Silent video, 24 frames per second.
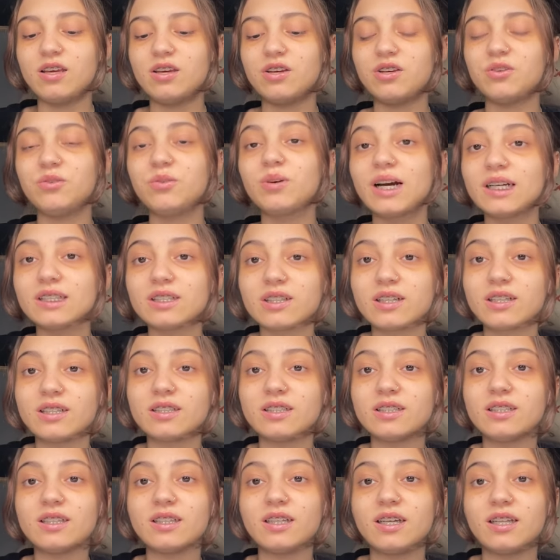You guys are going to
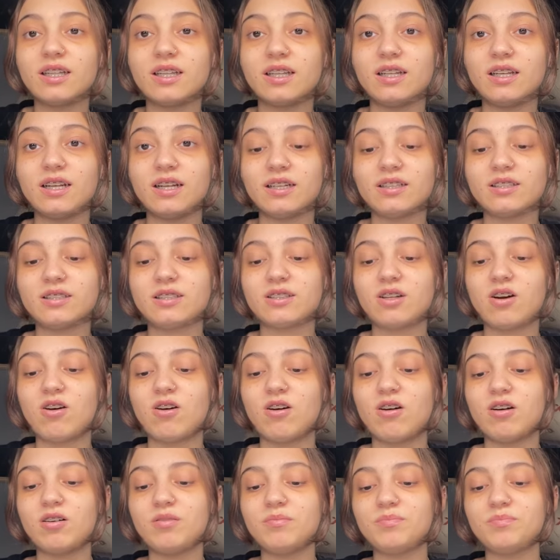see it in the next
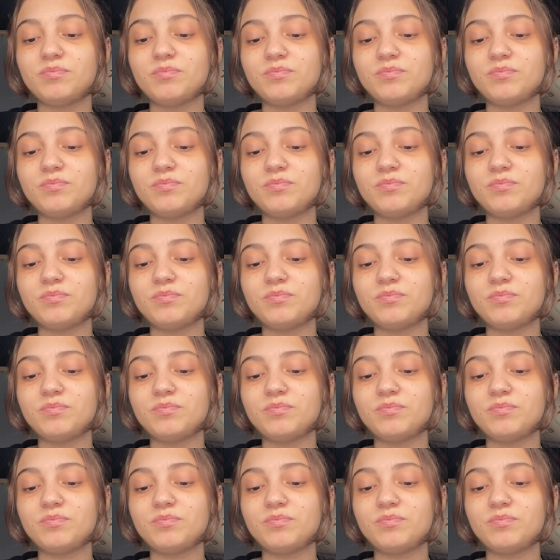haul,